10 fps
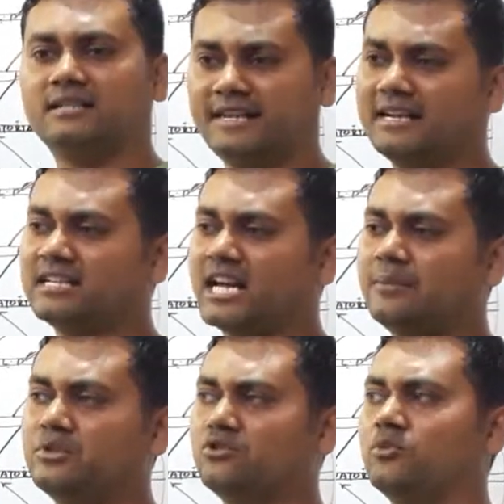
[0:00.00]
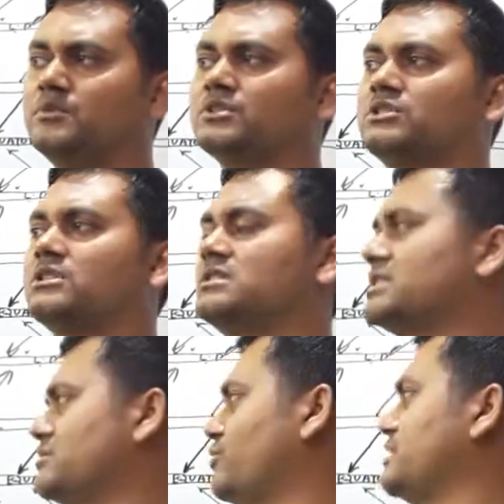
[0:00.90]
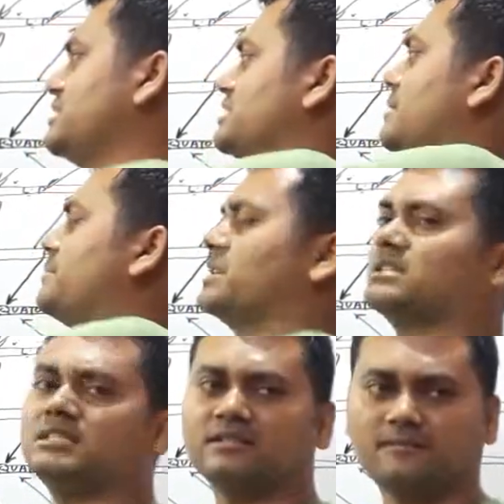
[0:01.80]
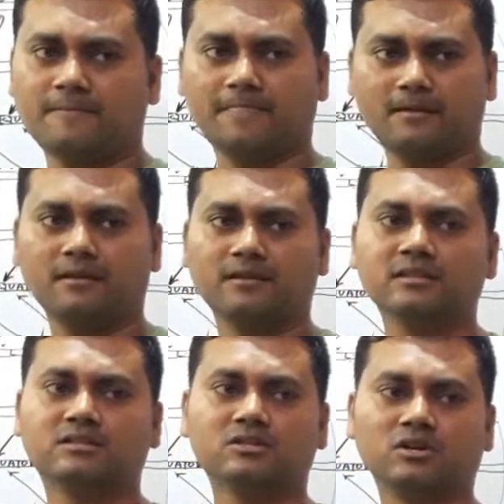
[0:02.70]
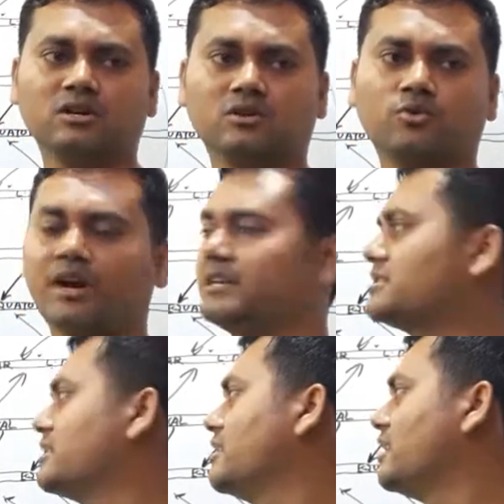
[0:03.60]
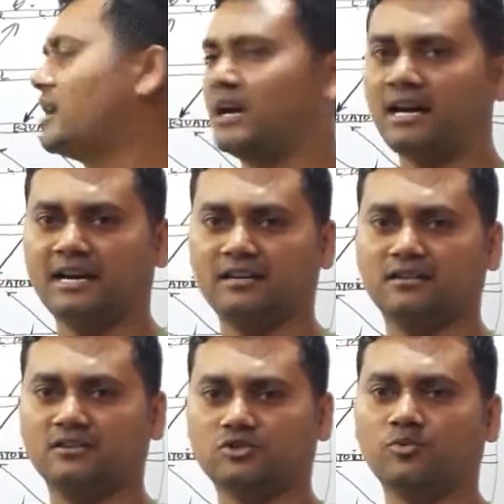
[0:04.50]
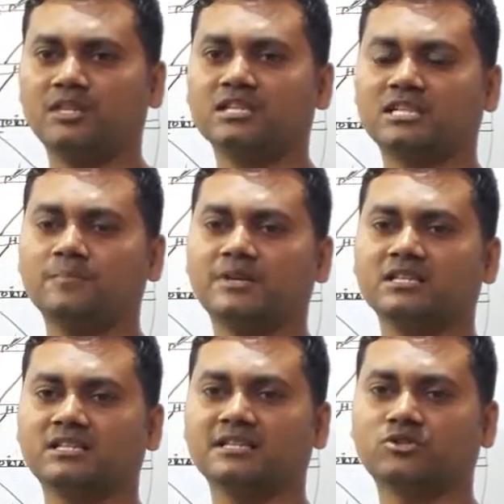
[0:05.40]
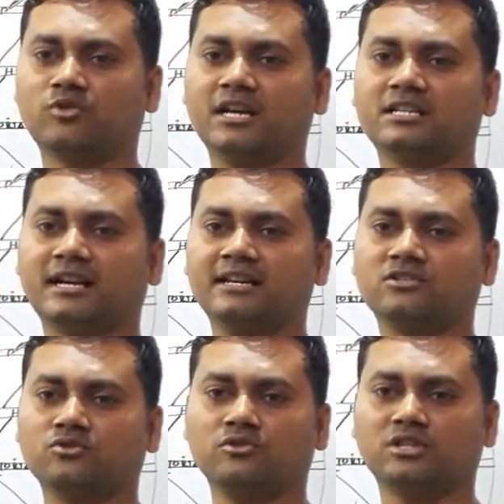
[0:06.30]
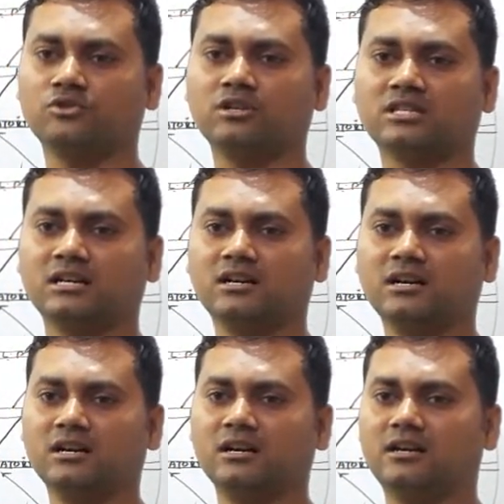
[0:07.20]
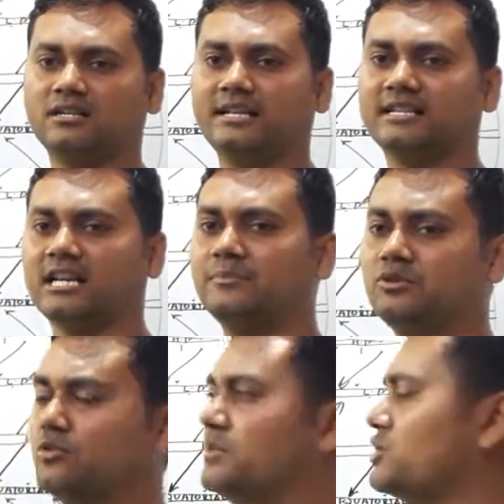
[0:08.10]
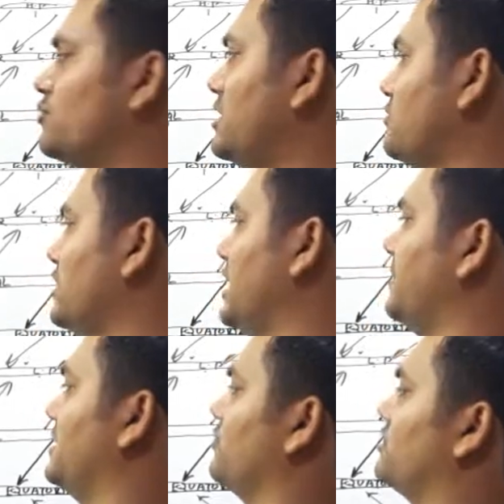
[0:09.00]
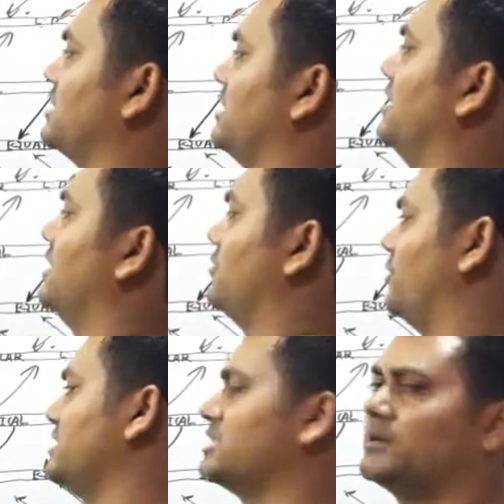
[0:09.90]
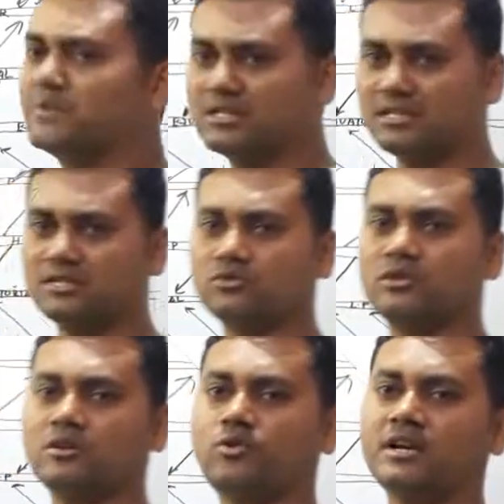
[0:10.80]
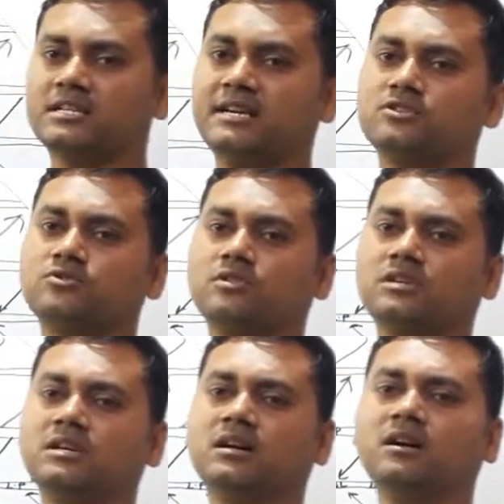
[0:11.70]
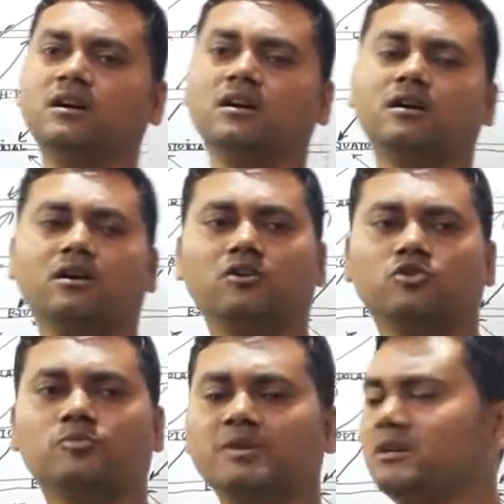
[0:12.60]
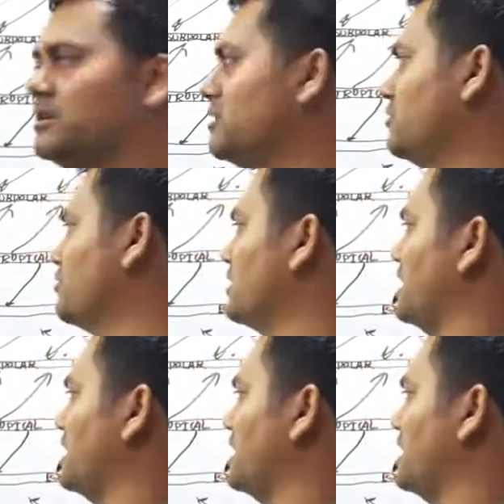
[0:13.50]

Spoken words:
daytime, means that when the temperature is quite high, so when the temperature is quite high, so during the daytime, means what would happen during the, when the temperature is quite high, so here would be known